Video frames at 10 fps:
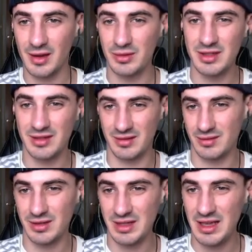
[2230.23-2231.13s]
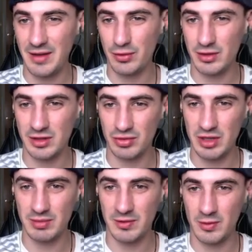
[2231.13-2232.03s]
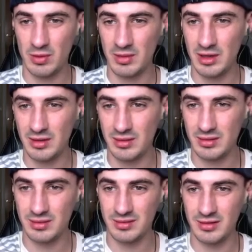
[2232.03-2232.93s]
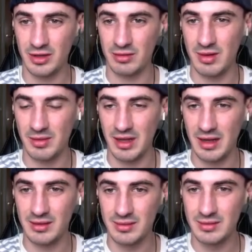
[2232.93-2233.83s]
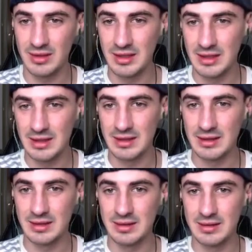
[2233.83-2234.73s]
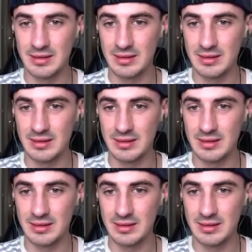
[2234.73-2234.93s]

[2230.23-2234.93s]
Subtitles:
Was he ever a street performer? I don't remember that.